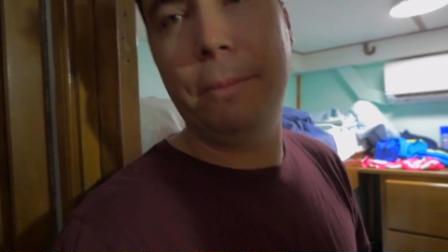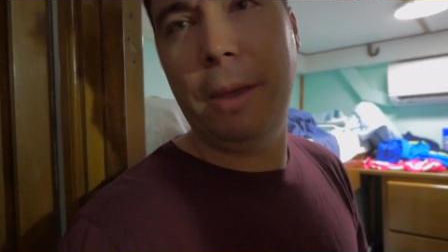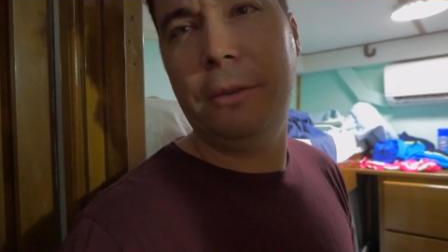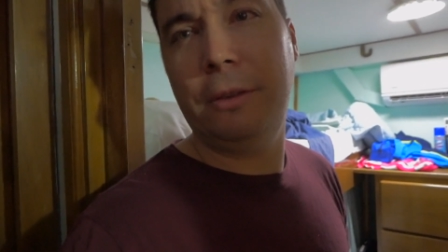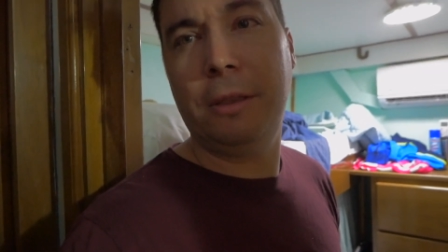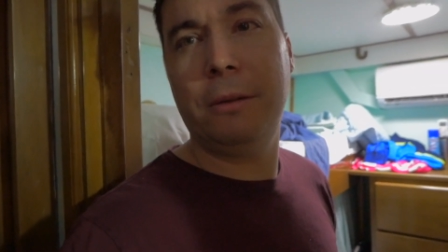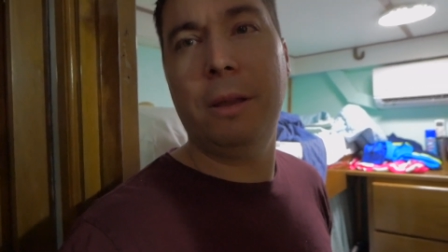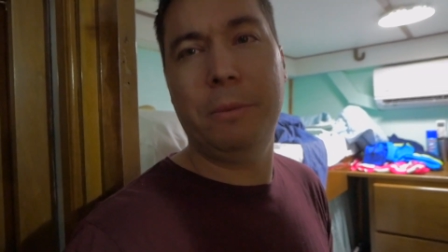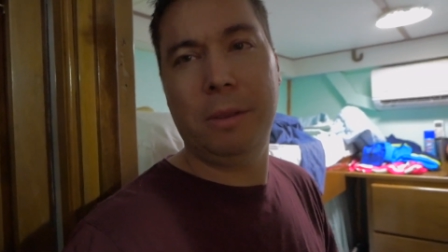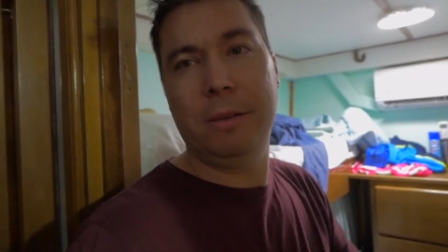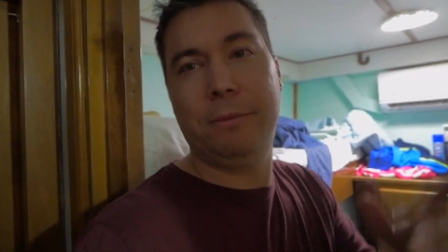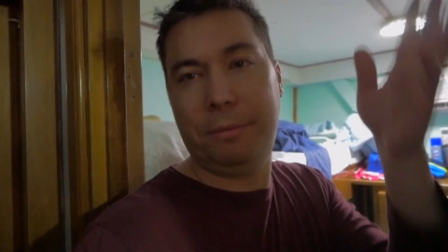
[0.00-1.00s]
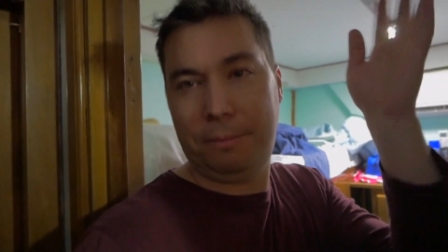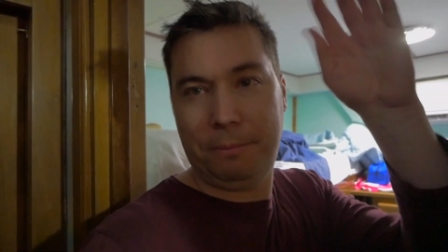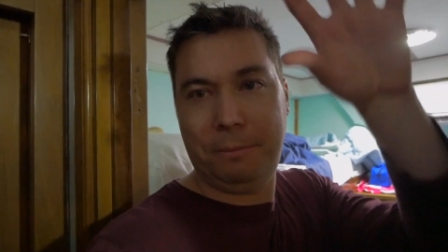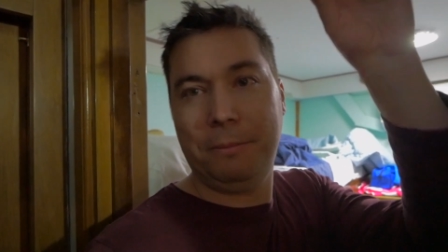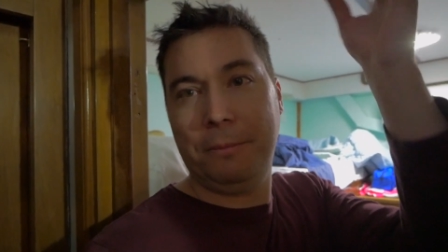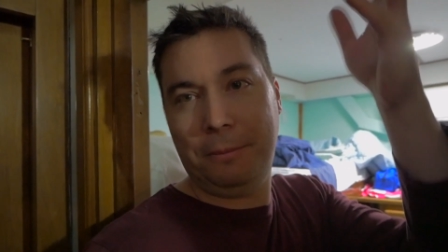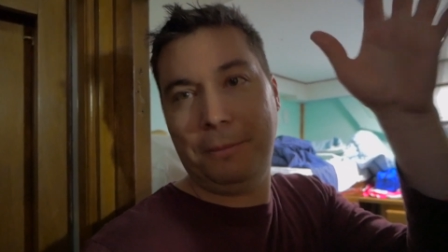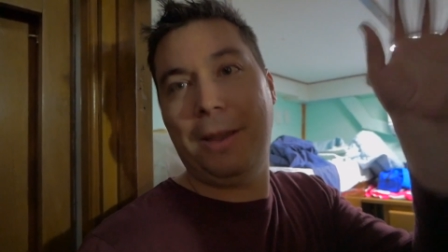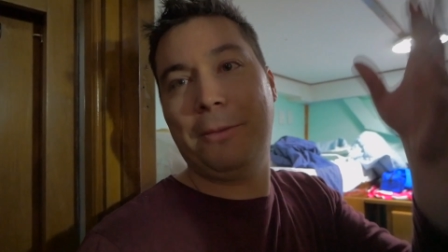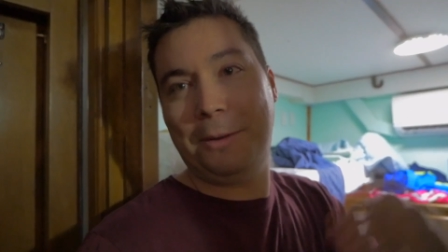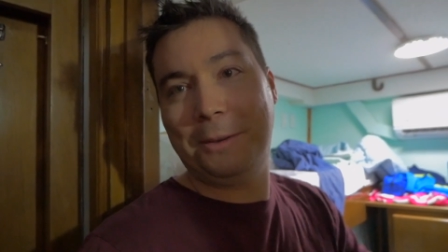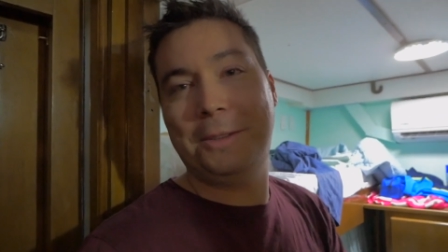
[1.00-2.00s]
basically, right? We live
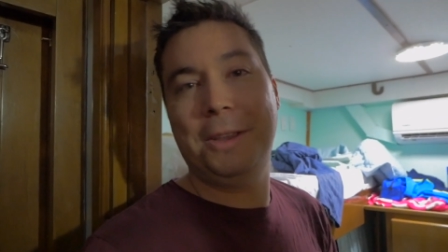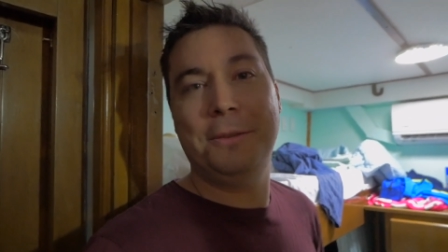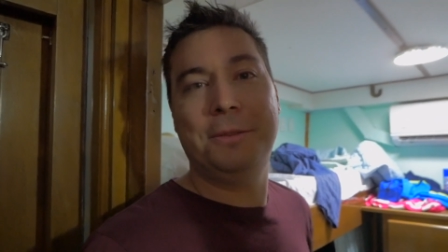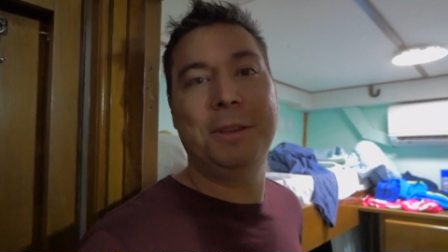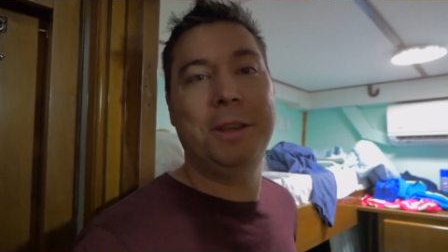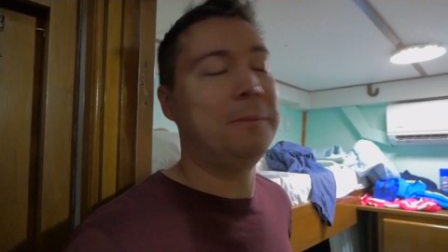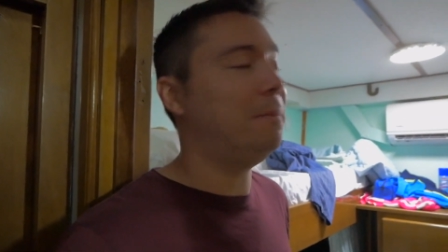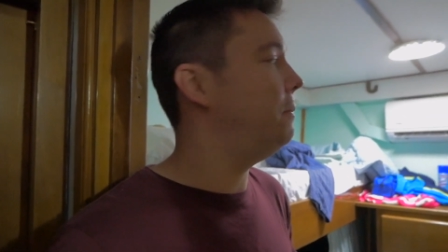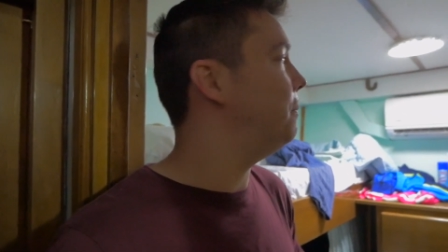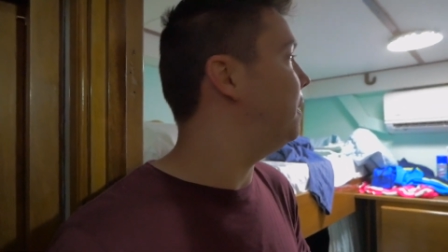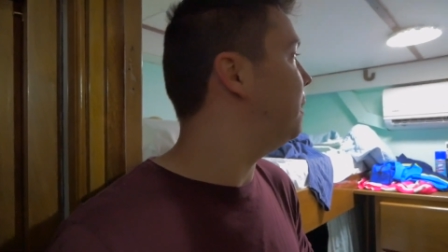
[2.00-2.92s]
everywhere else that you've seen, but